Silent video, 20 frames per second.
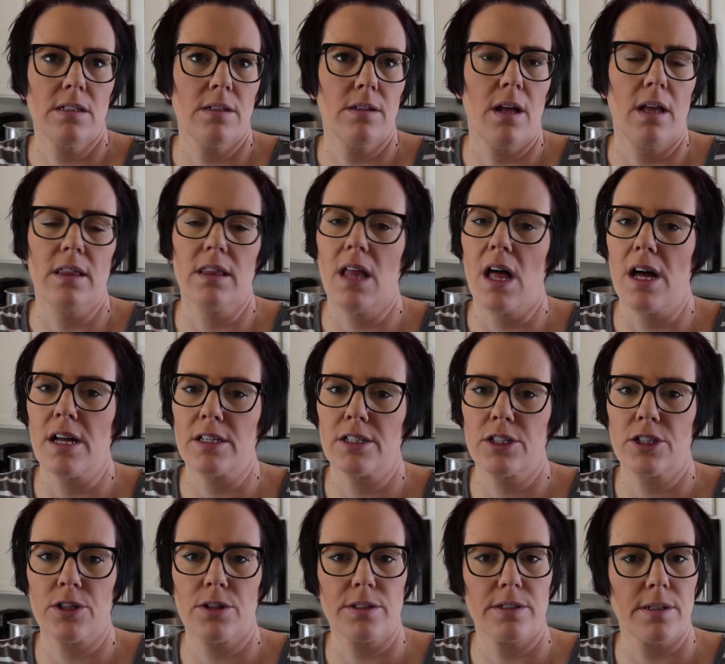a
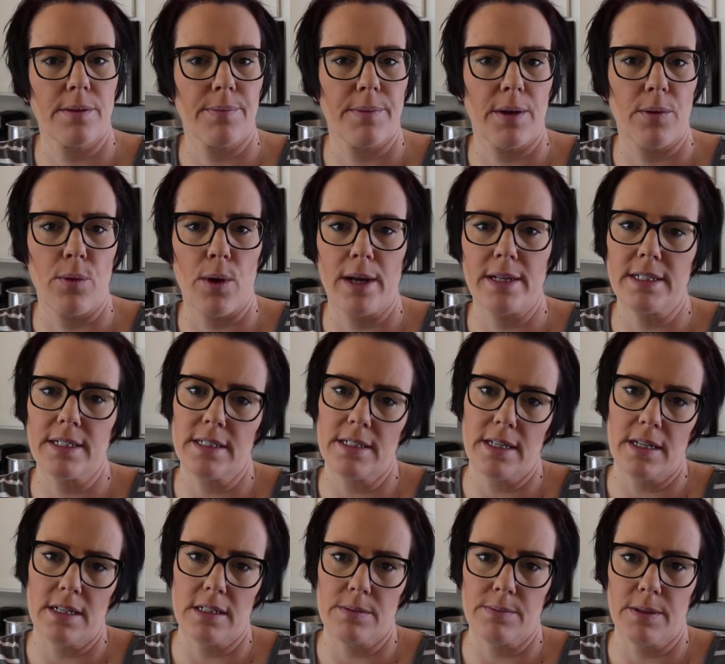lunch or something where I didn't
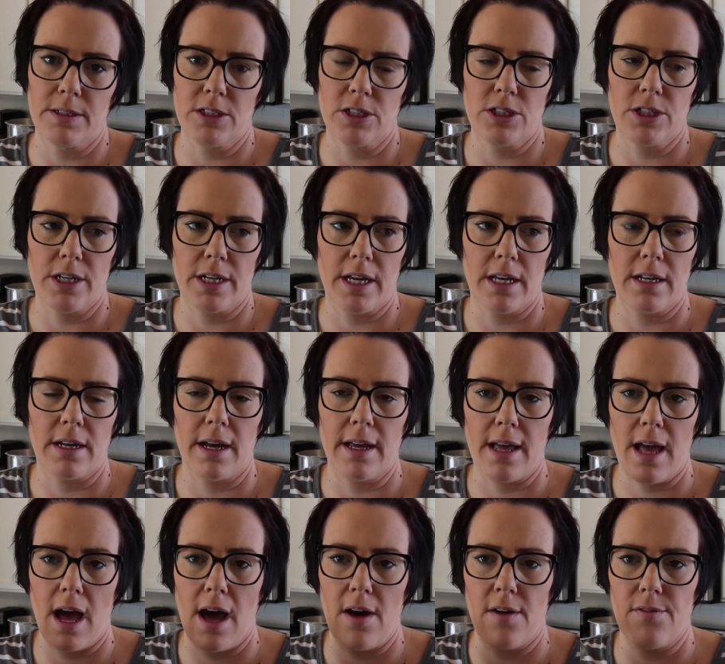need as much chicken, I
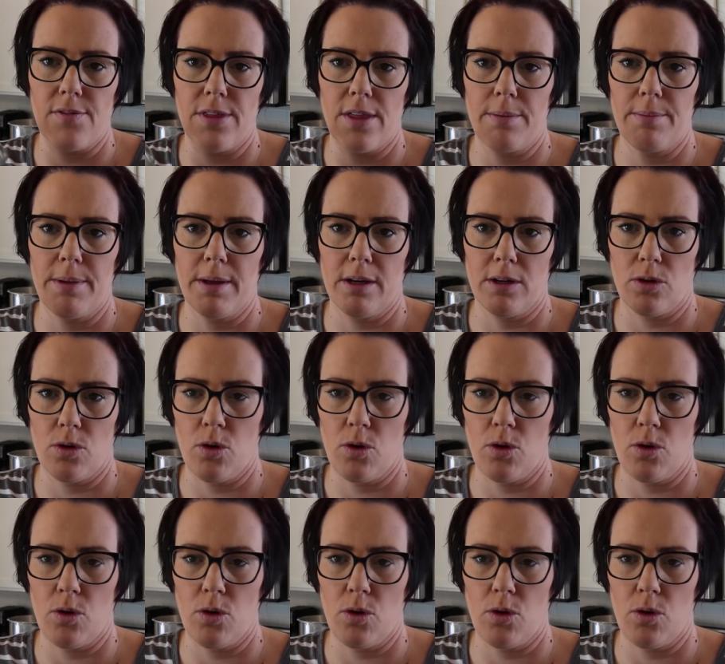have them in